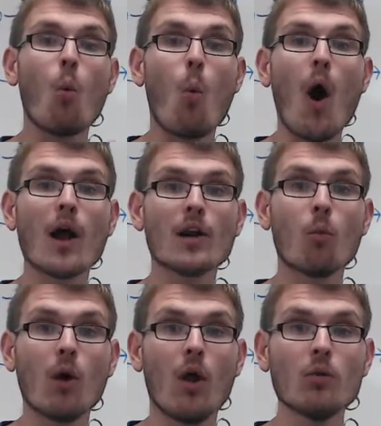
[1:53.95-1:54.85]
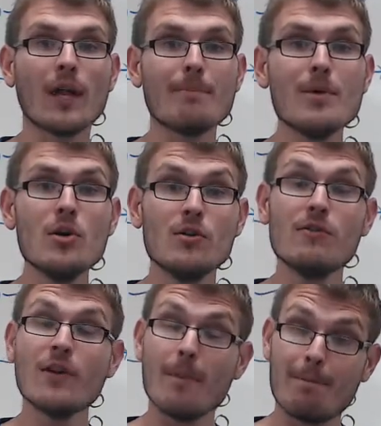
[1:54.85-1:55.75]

Water will only move,